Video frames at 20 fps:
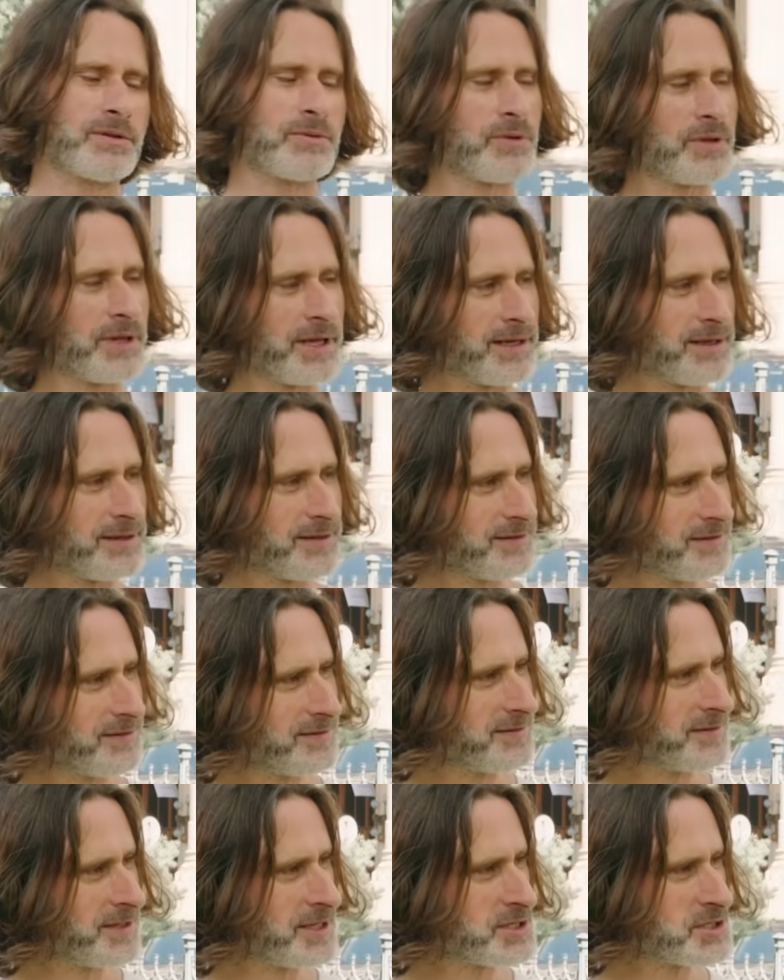Well then
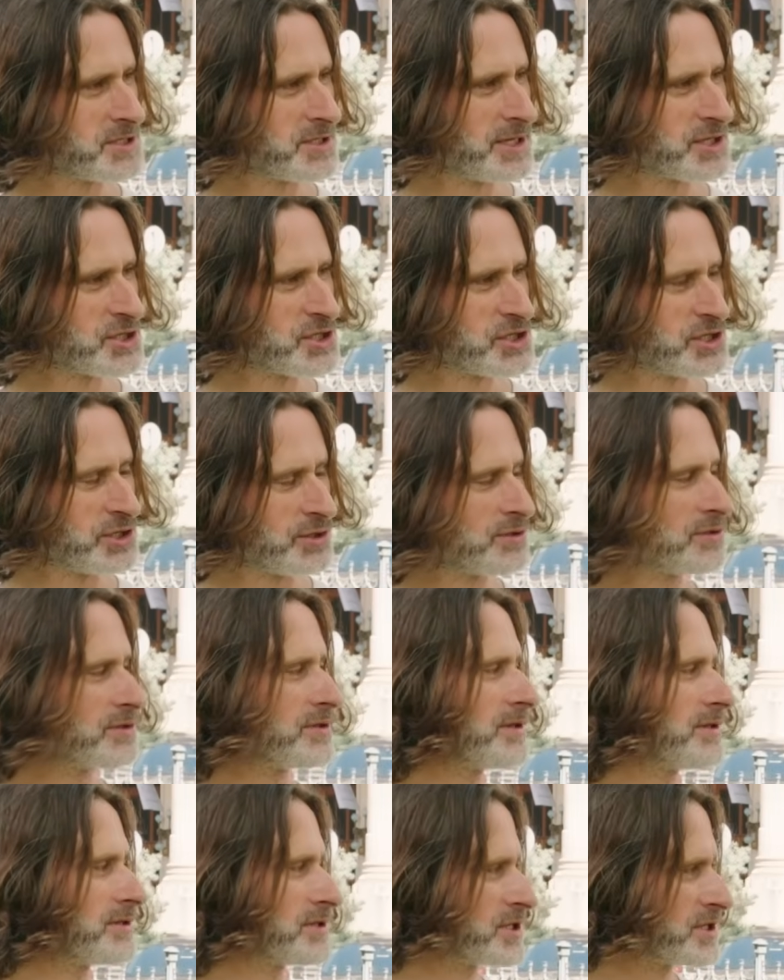let's
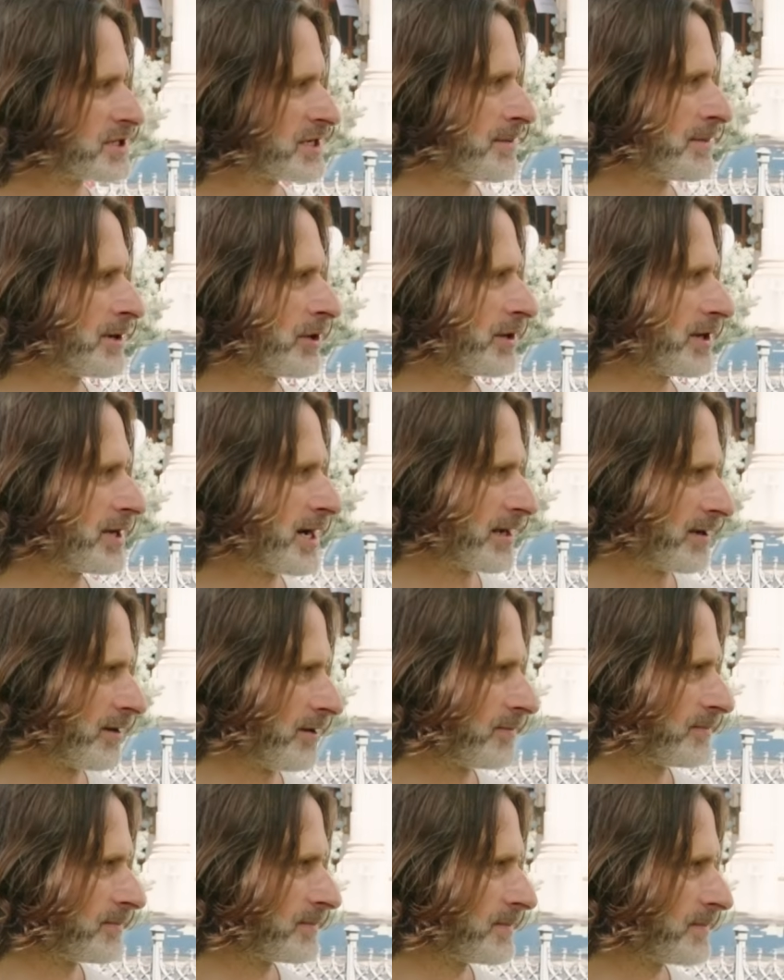chill. Just come here and
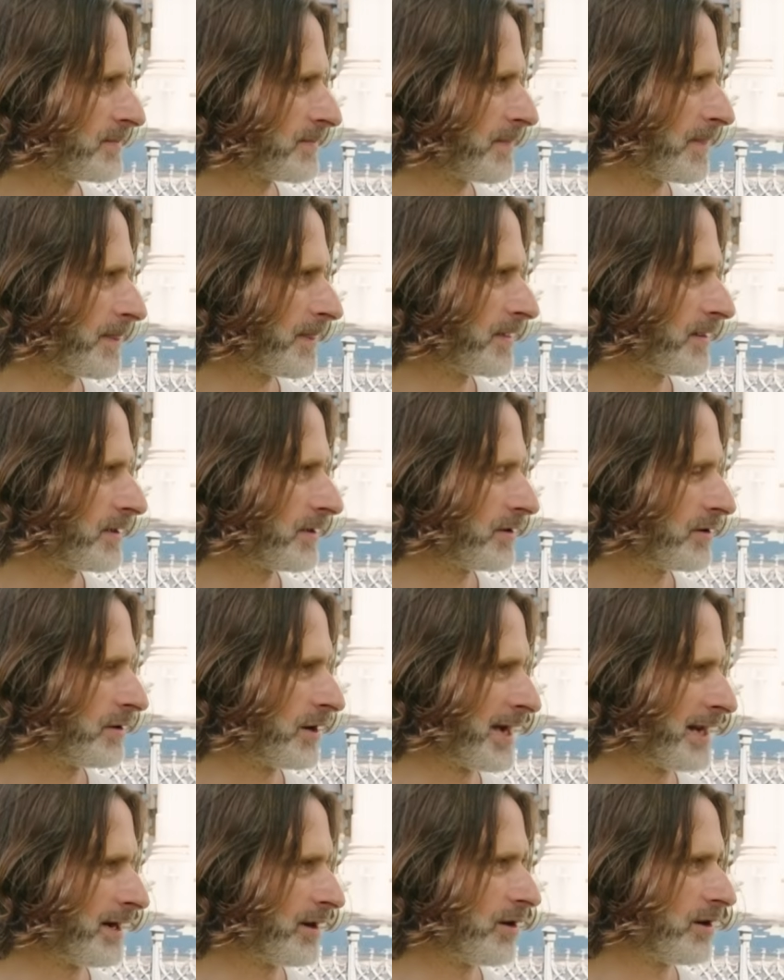cuddle,
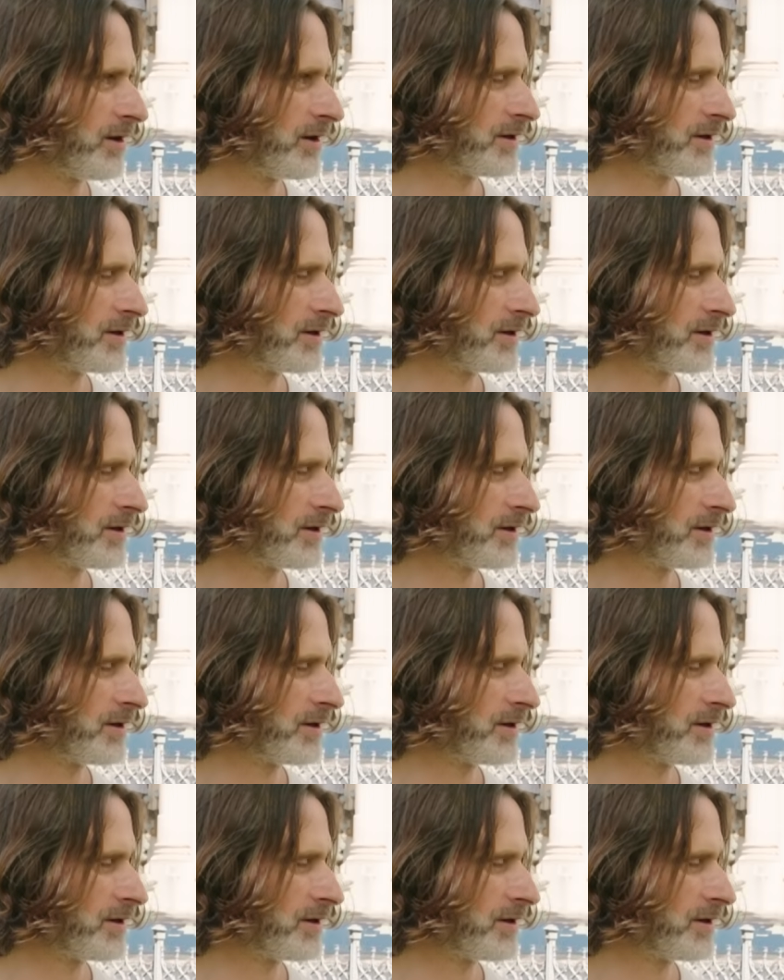right?